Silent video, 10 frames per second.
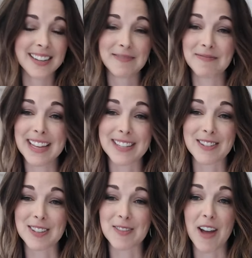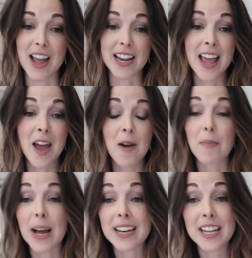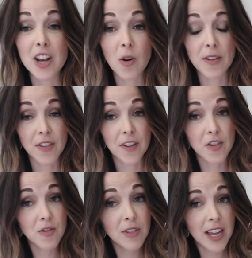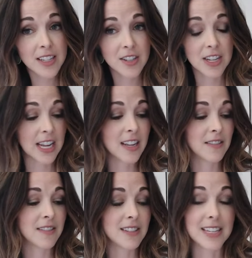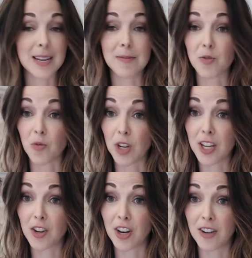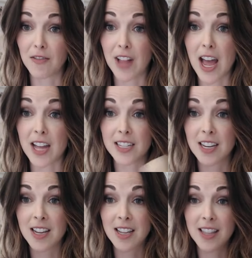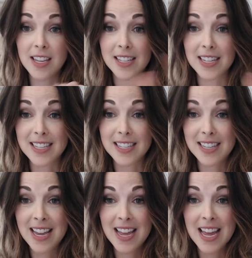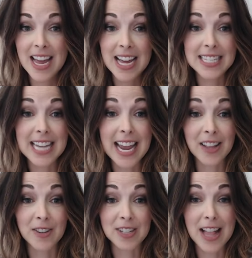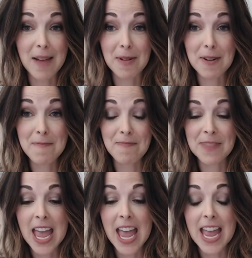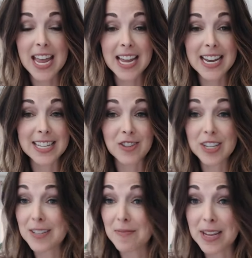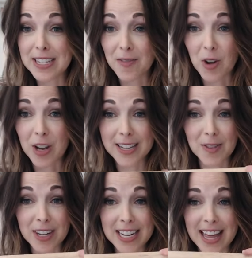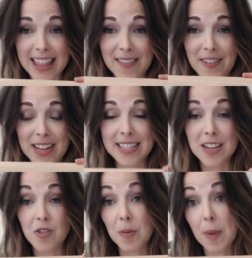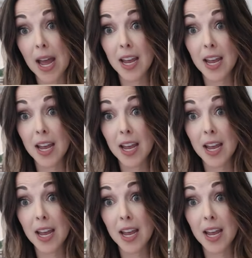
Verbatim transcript: that's just fine. But, you know, if you like to get seams really good and flat, this is a tailor's clapper. And it's just a piece of wood. It's really nothing fancy. You can buy